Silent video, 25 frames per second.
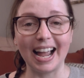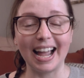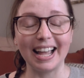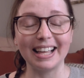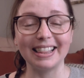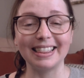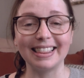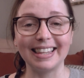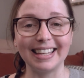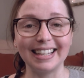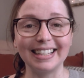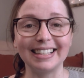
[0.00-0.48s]
I
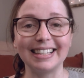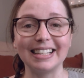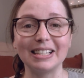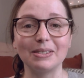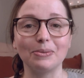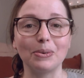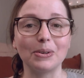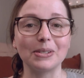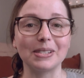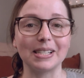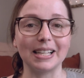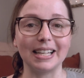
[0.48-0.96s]
think
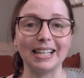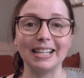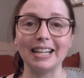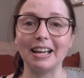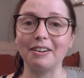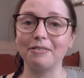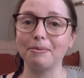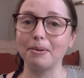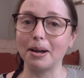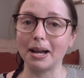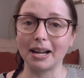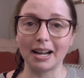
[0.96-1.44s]
this was
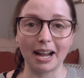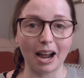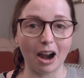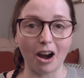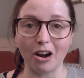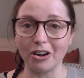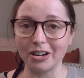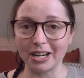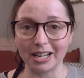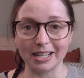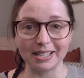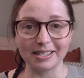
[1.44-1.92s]
enough
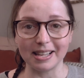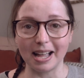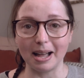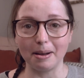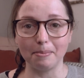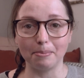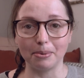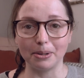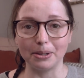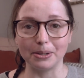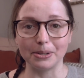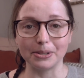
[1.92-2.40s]
card
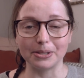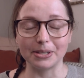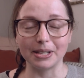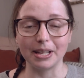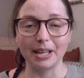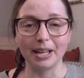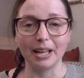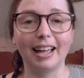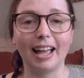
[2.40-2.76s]
examples.